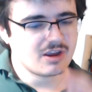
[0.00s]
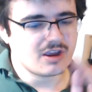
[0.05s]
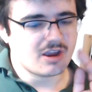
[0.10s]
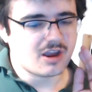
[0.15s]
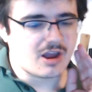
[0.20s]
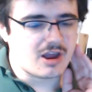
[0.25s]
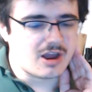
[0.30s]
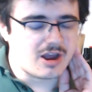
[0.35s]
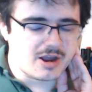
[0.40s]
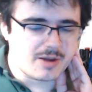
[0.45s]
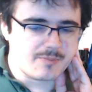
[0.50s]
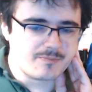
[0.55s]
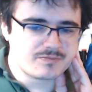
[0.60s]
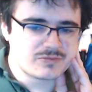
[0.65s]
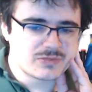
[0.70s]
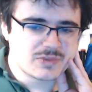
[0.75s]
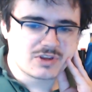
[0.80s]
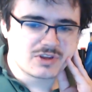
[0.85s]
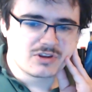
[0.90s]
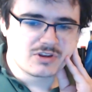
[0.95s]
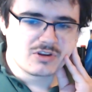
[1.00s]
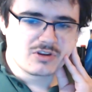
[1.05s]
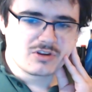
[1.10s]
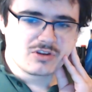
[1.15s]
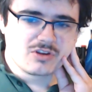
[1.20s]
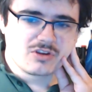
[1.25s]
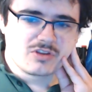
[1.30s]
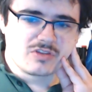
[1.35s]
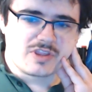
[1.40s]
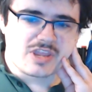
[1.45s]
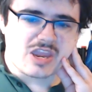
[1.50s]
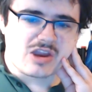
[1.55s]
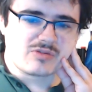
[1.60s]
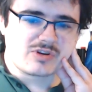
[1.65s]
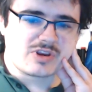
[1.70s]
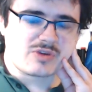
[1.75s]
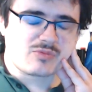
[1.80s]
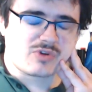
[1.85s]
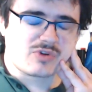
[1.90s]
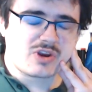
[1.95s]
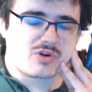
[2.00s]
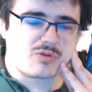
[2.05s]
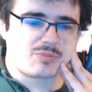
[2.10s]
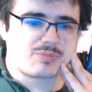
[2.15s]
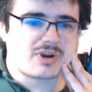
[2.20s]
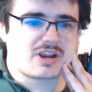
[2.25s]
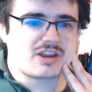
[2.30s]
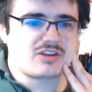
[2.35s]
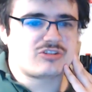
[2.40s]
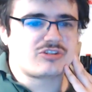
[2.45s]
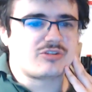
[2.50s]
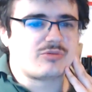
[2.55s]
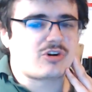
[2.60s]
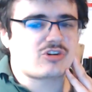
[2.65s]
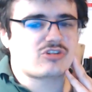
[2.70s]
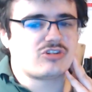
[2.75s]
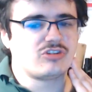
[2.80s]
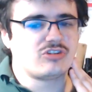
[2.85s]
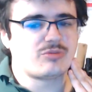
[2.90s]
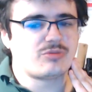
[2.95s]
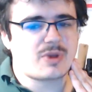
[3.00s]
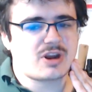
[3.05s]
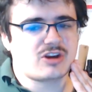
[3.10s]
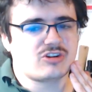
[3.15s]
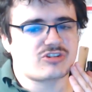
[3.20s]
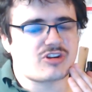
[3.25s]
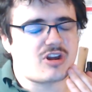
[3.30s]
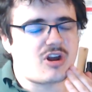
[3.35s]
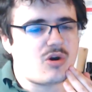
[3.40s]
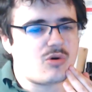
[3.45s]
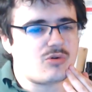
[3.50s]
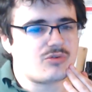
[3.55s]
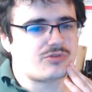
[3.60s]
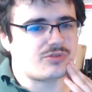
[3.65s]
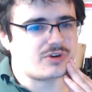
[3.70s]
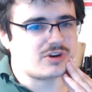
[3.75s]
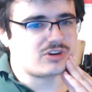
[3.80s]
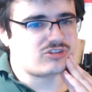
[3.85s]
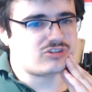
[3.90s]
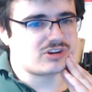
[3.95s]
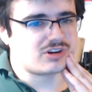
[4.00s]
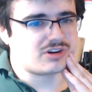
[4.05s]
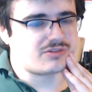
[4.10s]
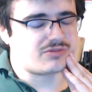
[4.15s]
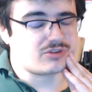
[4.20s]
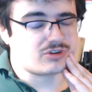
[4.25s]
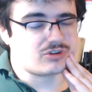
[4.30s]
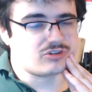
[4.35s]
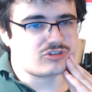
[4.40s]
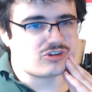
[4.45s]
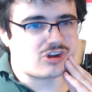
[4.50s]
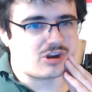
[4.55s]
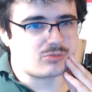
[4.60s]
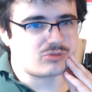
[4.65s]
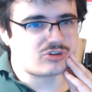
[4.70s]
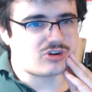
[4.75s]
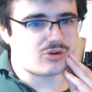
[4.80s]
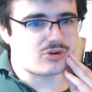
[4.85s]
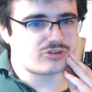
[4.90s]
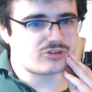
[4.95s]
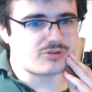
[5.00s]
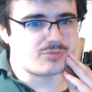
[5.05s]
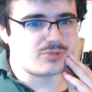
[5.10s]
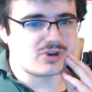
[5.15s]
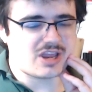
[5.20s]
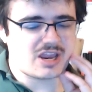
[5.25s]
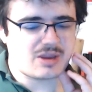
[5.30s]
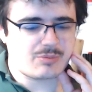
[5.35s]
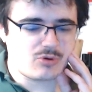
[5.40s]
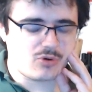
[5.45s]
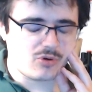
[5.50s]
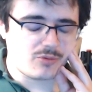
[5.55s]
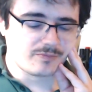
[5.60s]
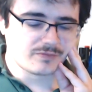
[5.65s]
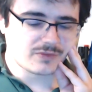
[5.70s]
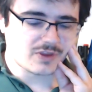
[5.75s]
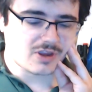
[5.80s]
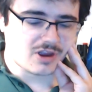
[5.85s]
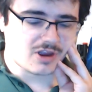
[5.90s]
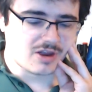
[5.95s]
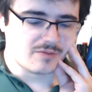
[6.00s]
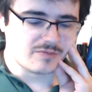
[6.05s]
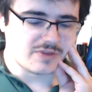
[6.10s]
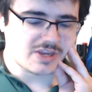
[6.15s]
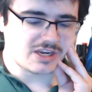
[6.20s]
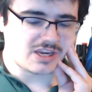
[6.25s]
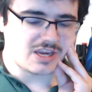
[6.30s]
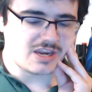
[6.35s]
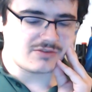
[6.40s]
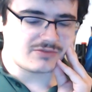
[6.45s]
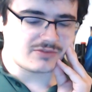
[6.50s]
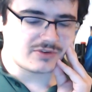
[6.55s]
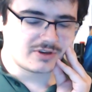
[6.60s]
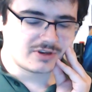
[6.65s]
The only real place the Russians managed to hold for any significant time was Hostomel Airport near Kyiv.